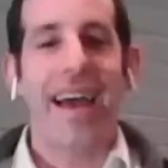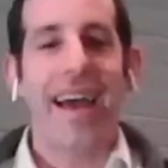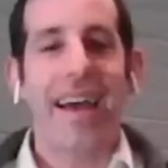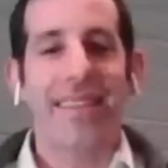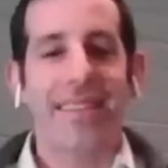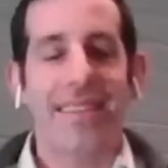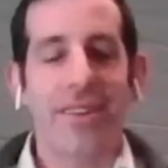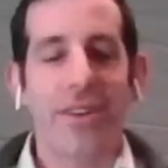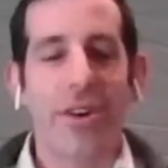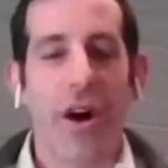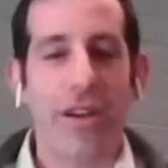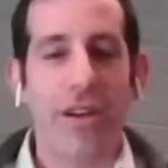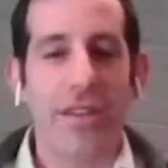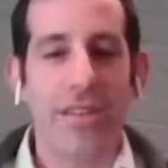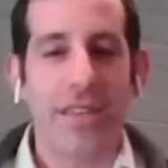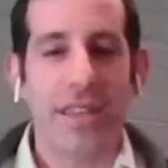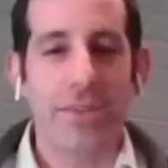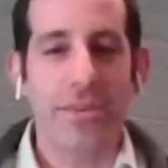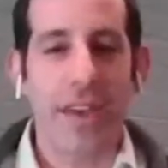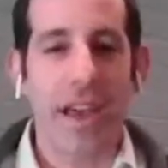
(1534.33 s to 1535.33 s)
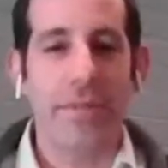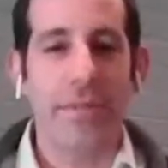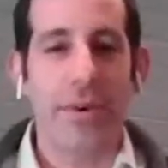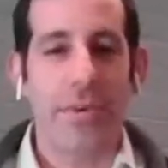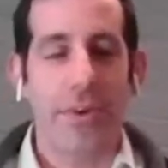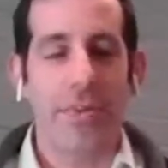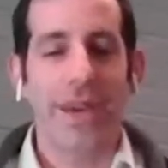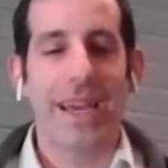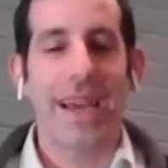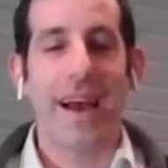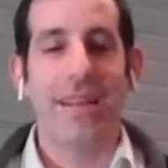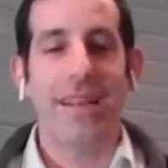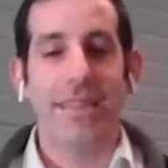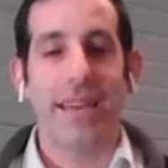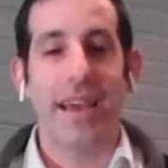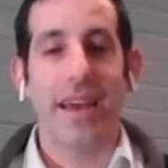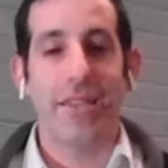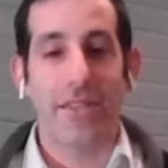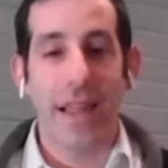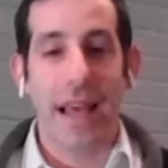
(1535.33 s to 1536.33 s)
that the cards that you gave me when we got
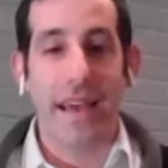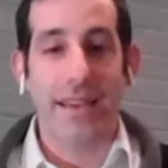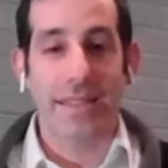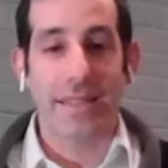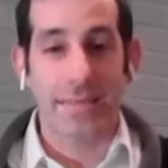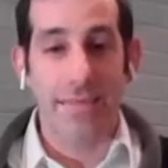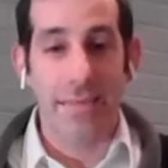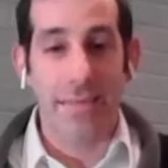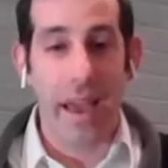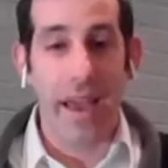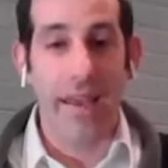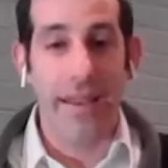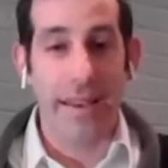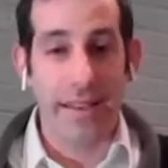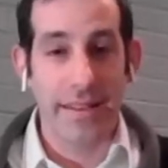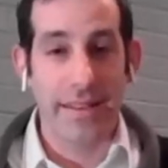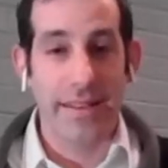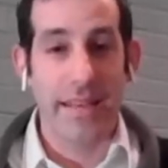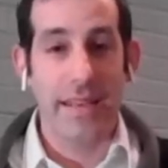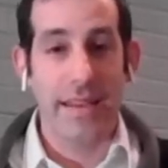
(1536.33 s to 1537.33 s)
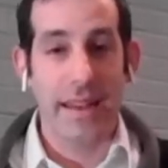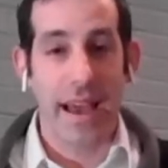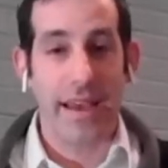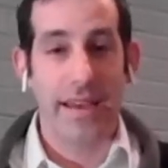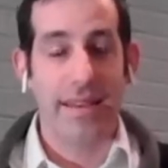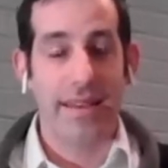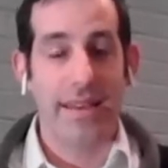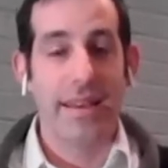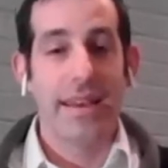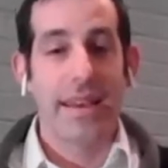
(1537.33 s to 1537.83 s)
together last May in Teaneck